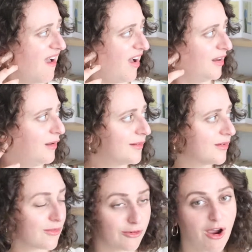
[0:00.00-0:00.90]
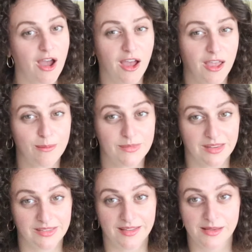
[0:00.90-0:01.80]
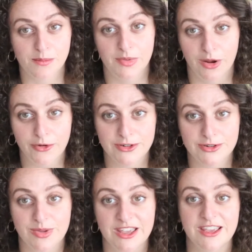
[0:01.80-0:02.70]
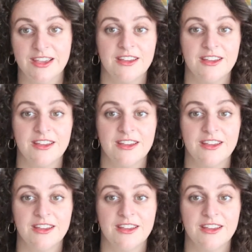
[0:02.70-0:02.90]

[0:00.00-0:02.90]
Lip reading: a lot of crime that doesn't belong to me.